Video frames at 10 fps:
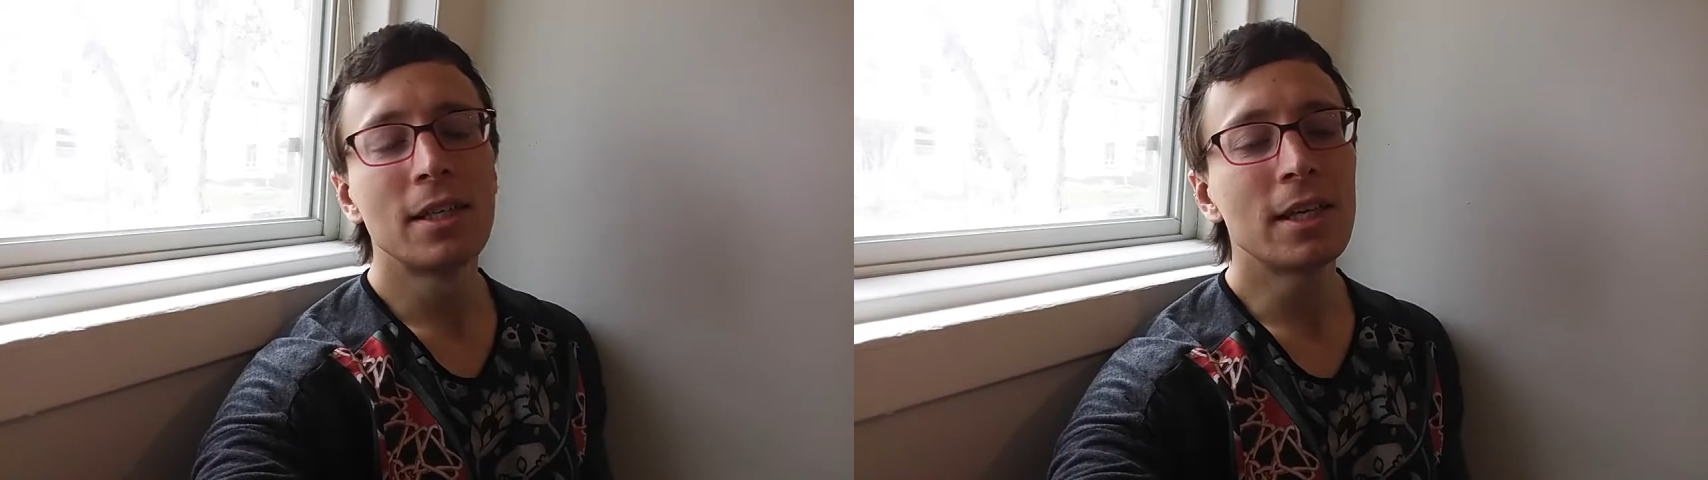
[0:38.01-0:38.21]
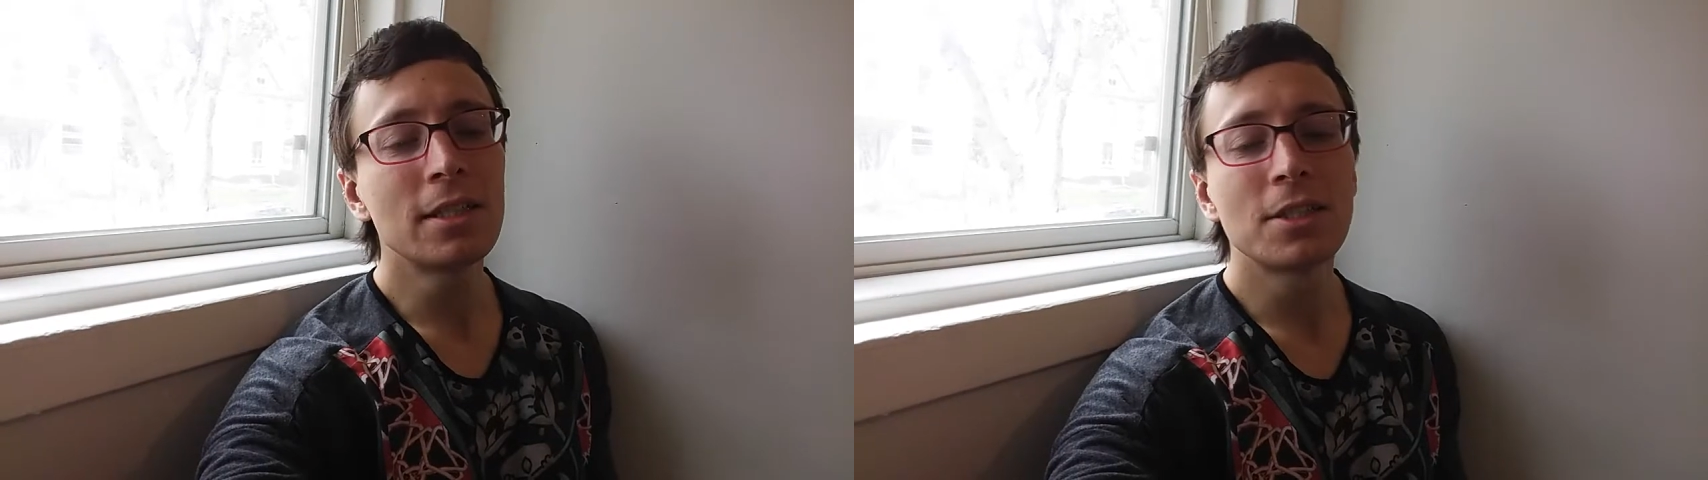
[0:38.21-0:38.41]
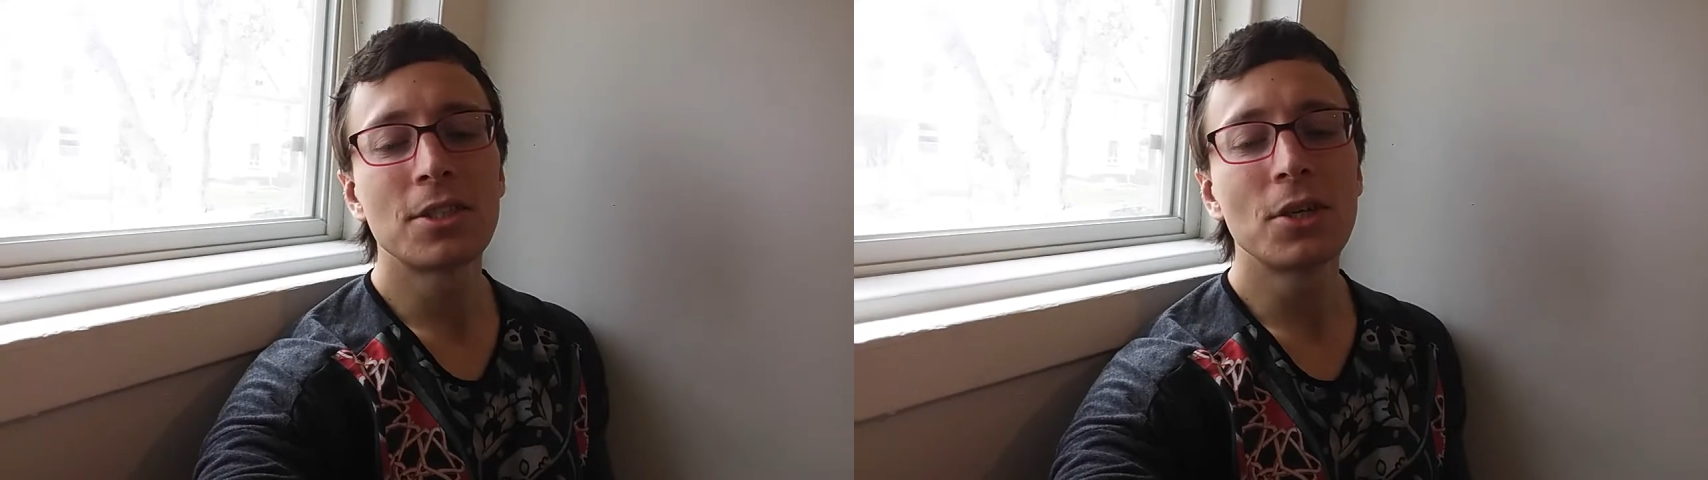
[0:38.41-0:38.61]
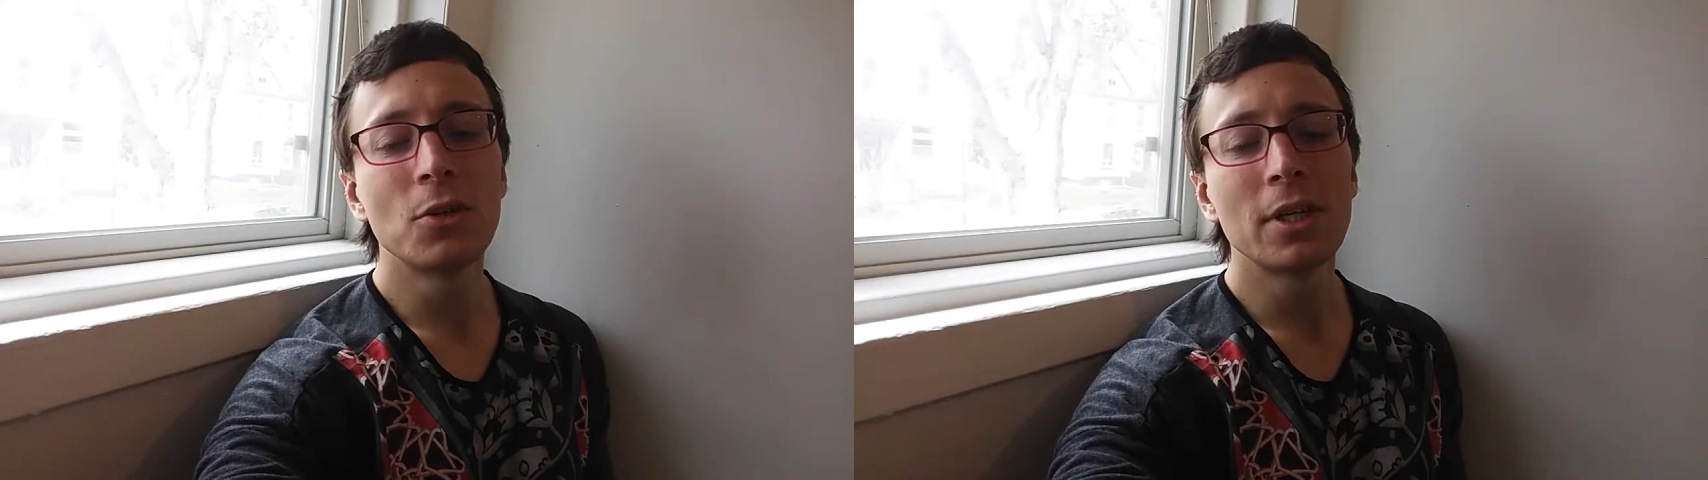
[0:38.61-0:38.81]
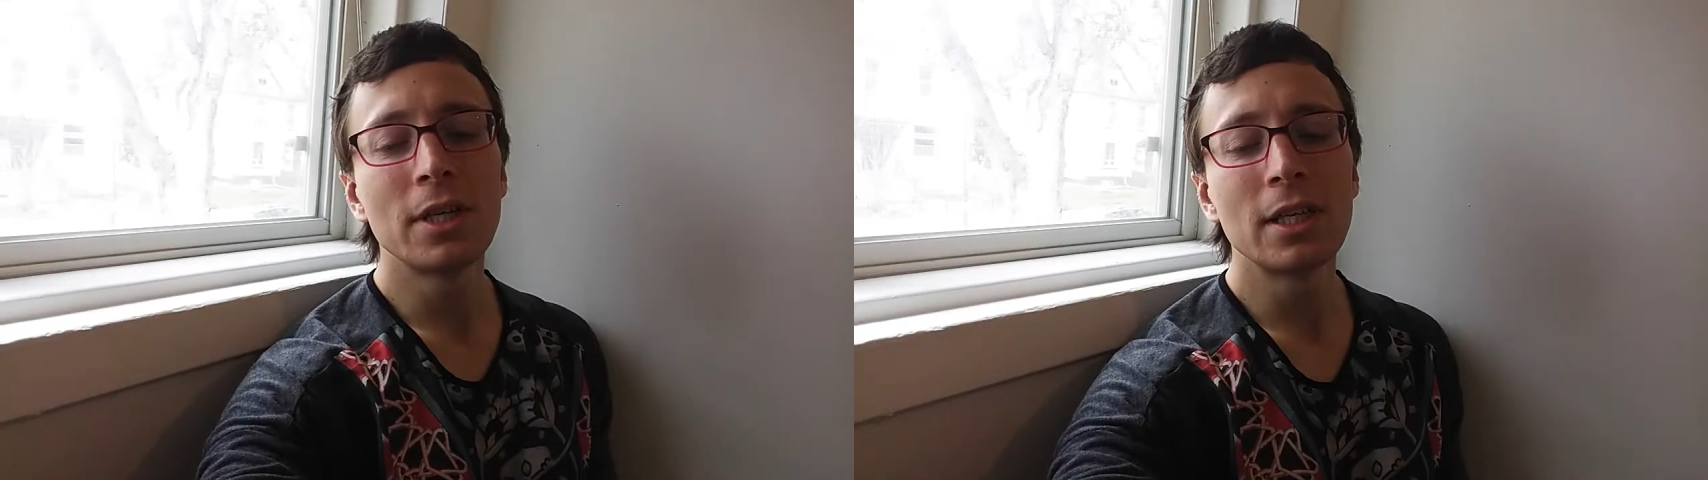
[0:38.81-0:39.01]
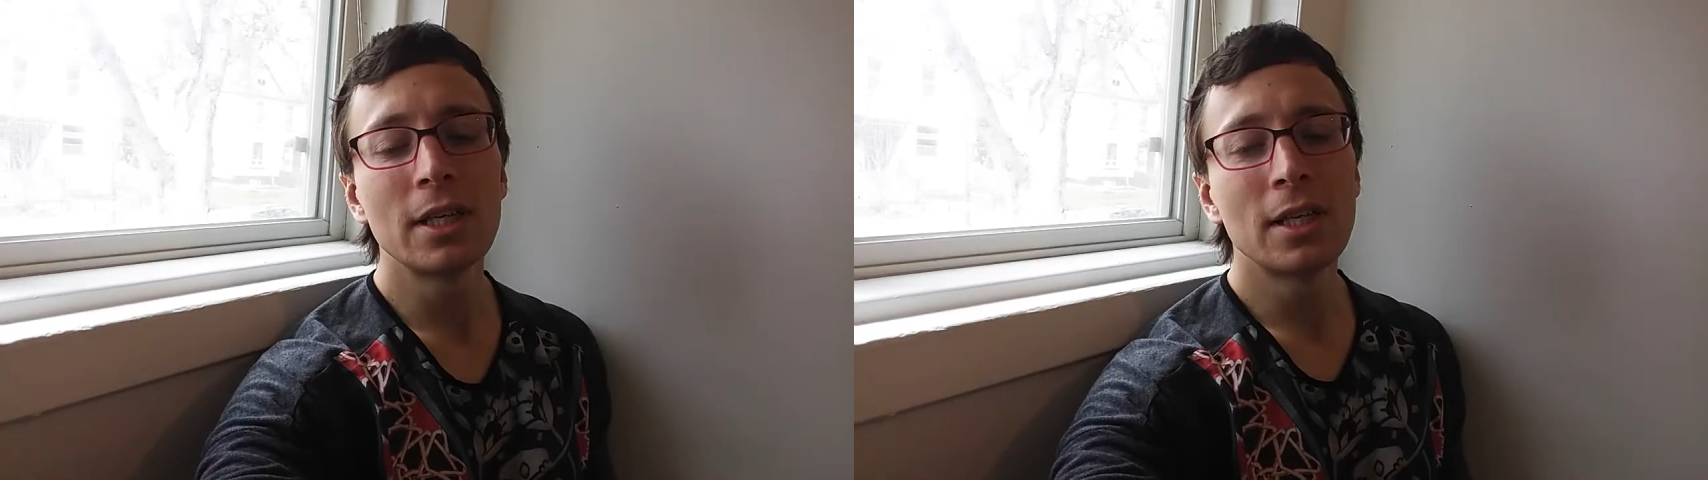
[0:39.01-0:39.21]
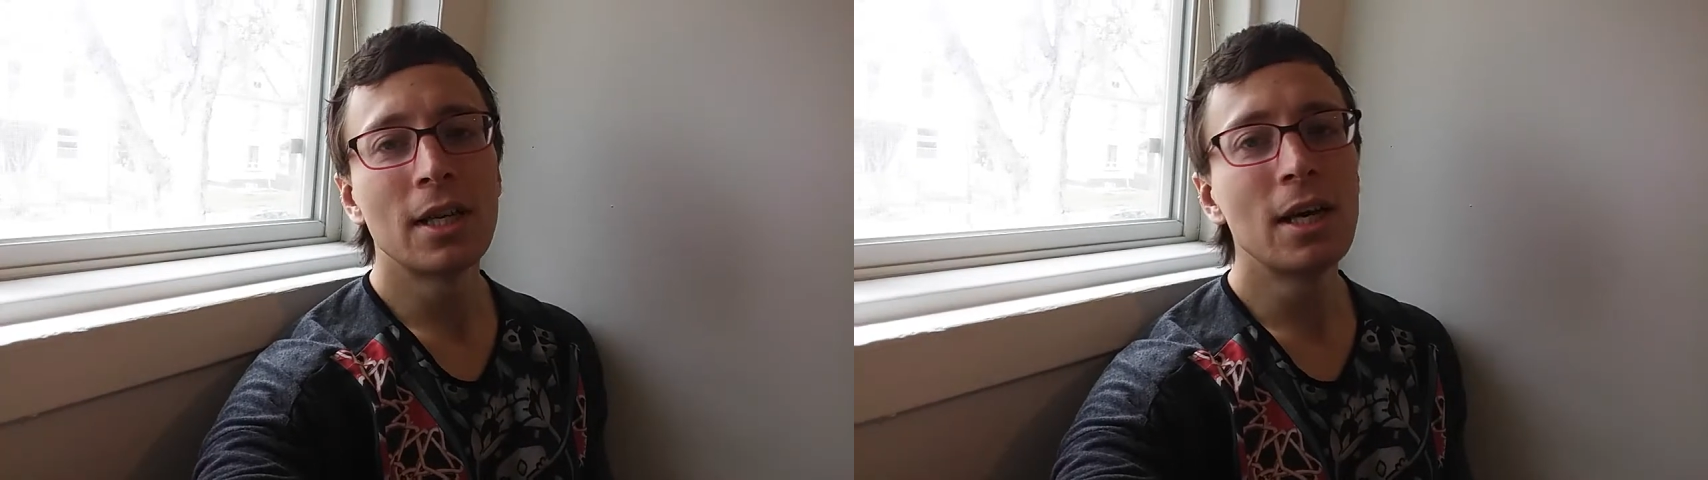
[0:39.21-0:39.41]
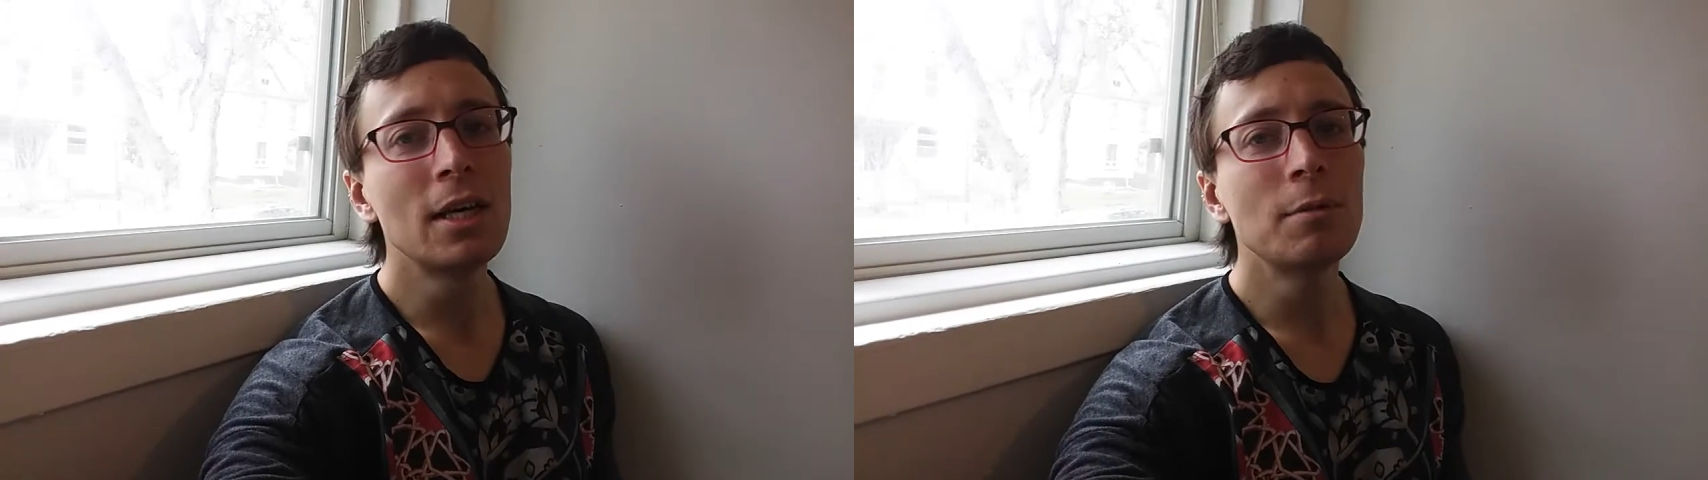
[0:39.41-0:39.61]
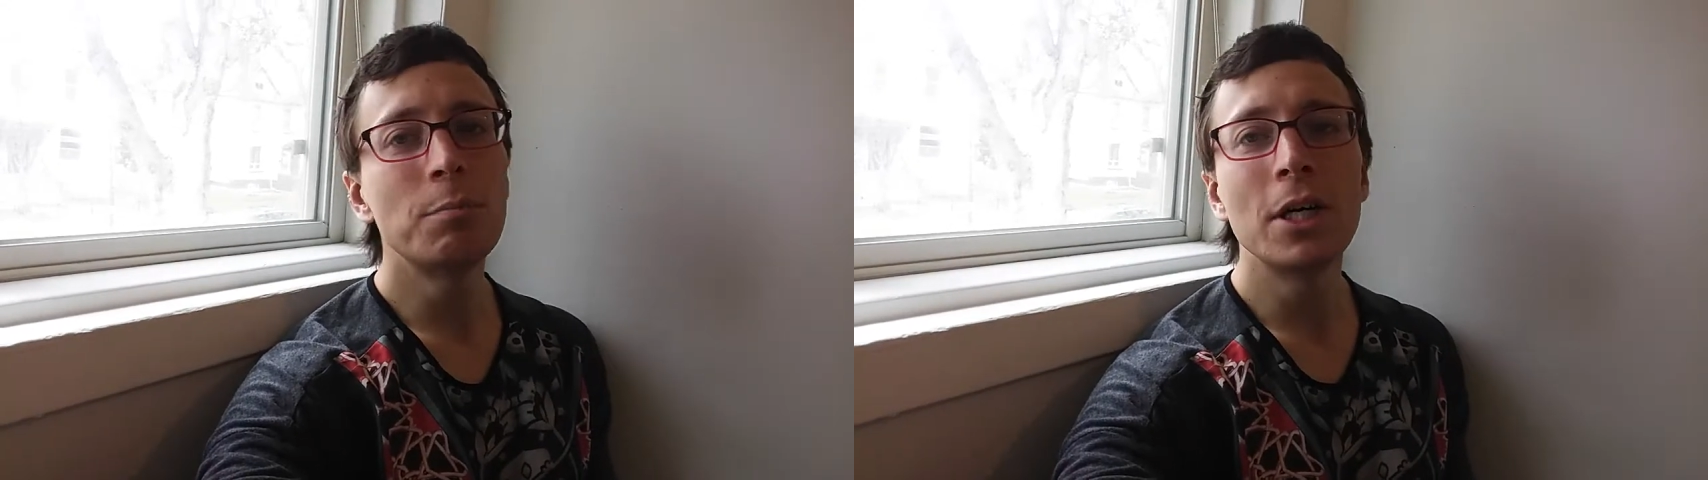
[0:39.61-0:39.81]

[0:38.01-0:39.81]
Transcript: A sword, a